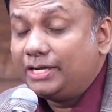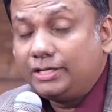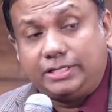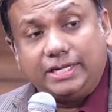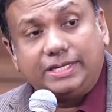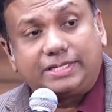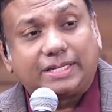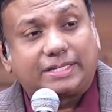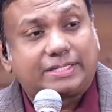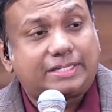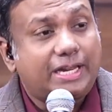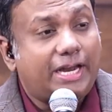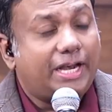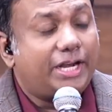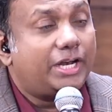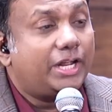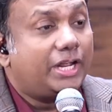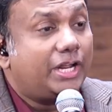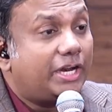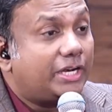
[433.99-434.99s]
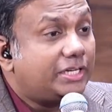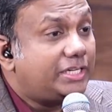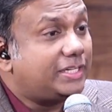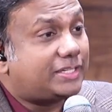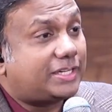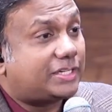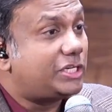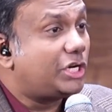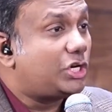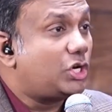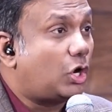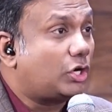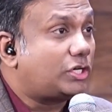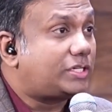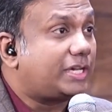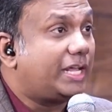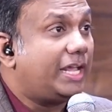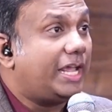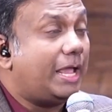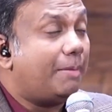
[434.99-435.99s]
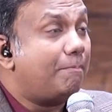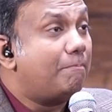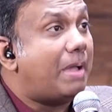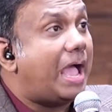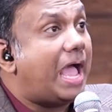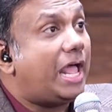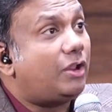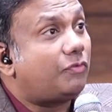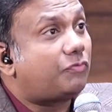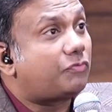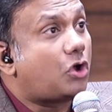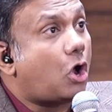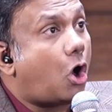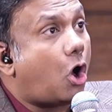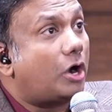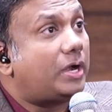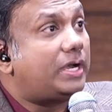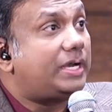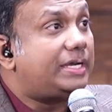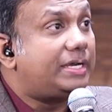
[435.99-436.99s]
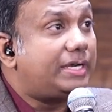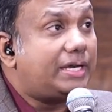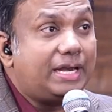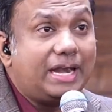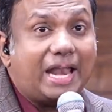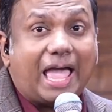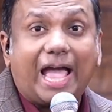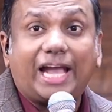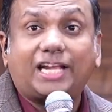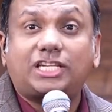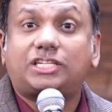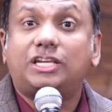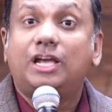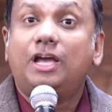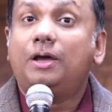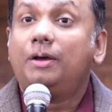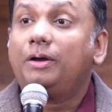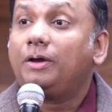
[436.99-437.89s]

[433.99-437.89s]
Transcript: Jesus did not say a man of God lacks,